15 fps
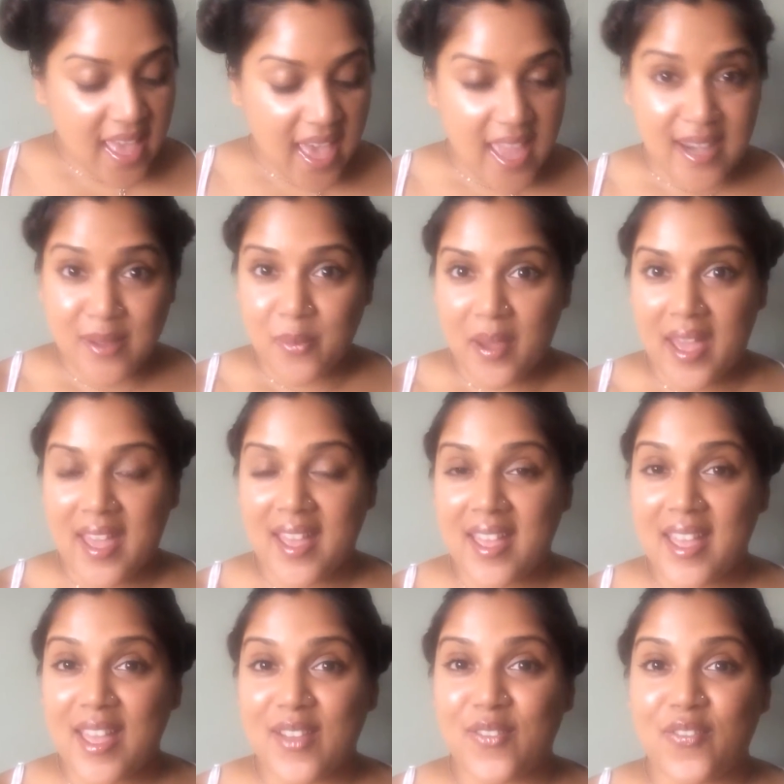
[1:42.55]
Anyway,
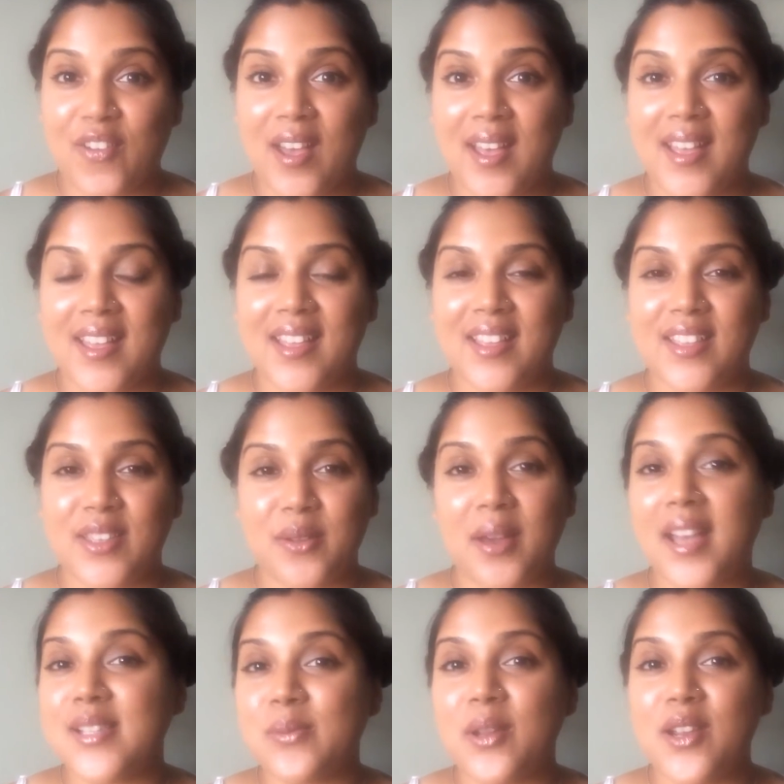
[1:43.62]
if you
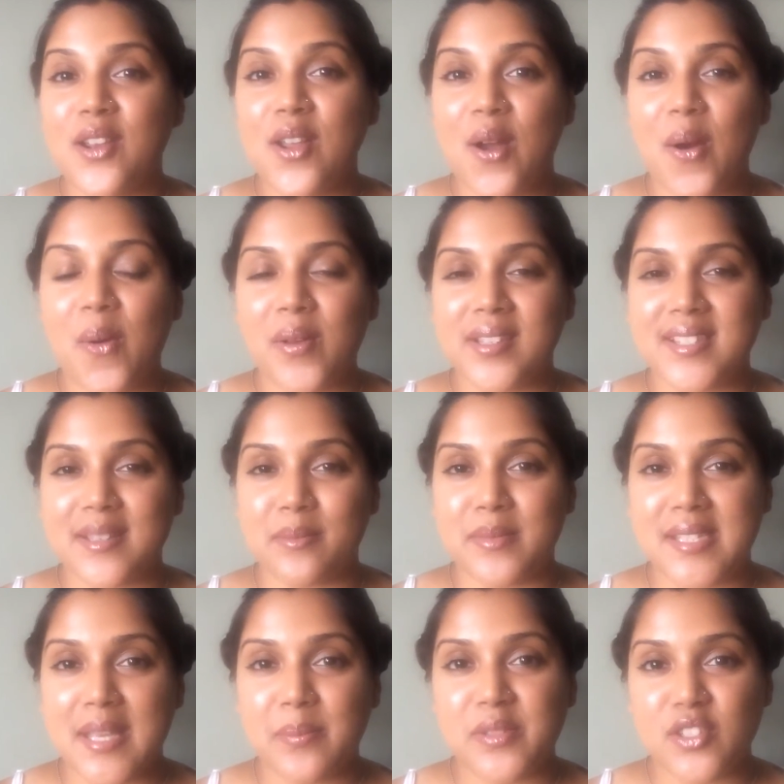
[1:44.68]
guys want to know
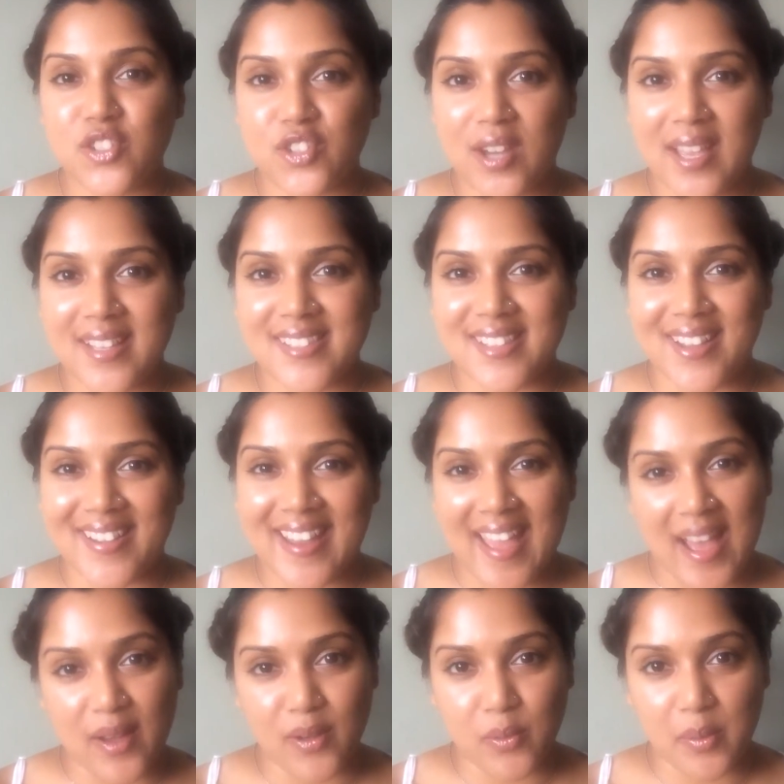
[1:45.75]
some tips and tricks on
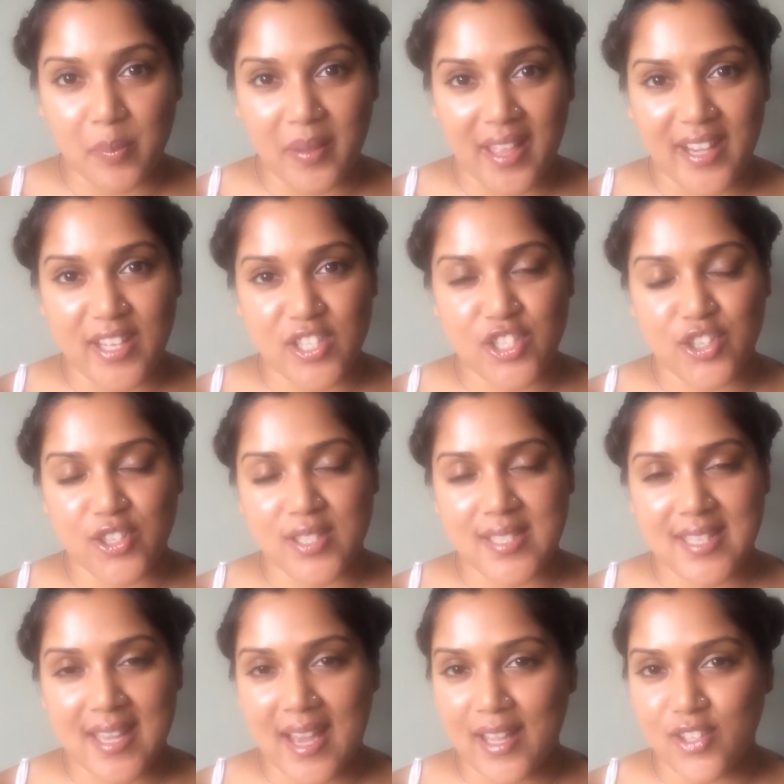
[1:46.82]
how to replenish your
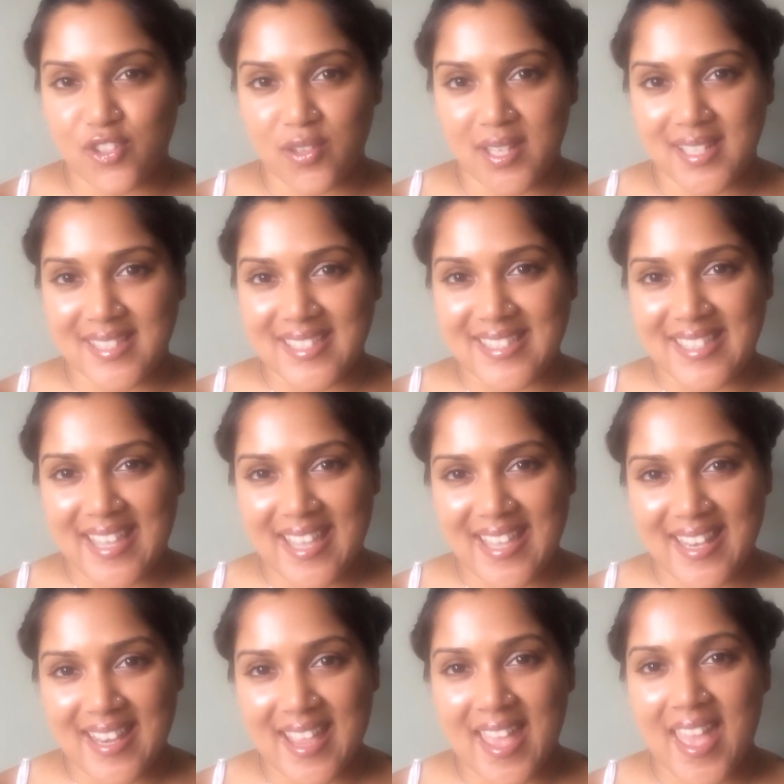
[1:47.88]
dehydrated
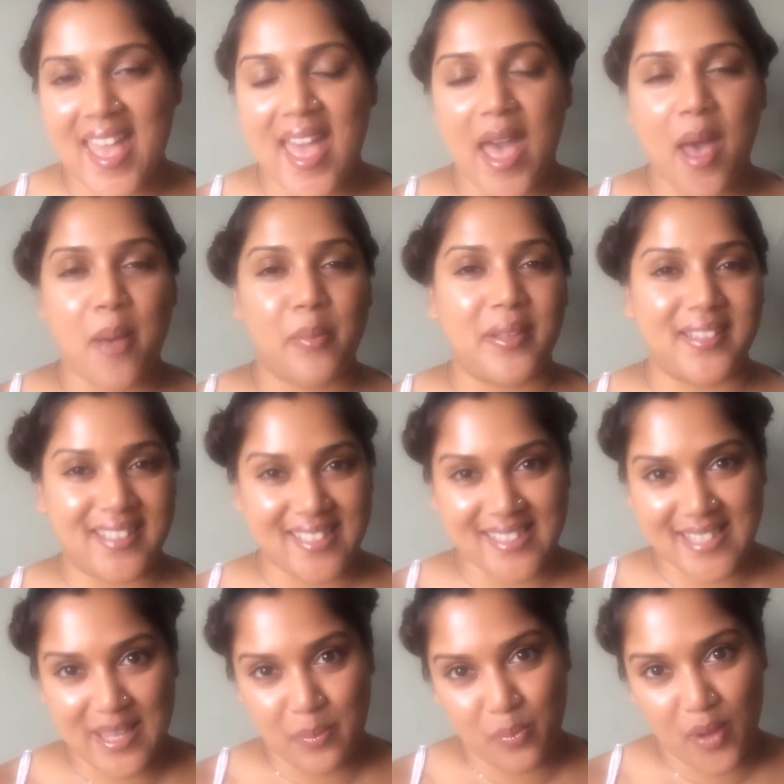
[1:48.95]
skin, please
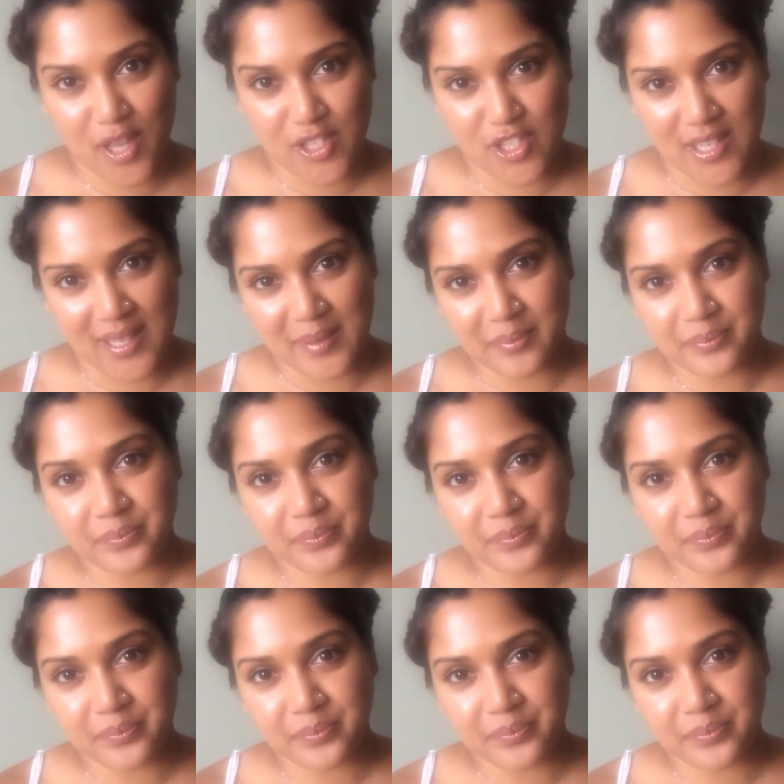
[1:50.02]
keep watching.